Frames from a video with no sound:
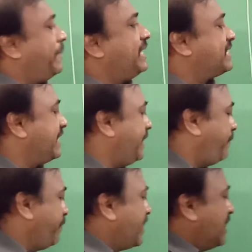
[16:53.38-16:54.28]
BC.
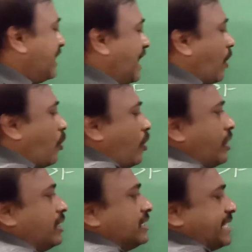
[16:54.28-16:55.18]

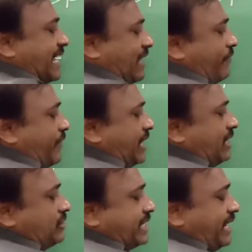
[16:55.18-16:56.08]
Now, second figure
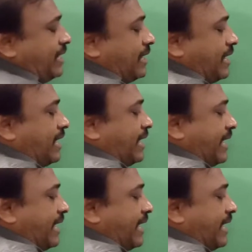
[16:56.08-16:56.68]
you see,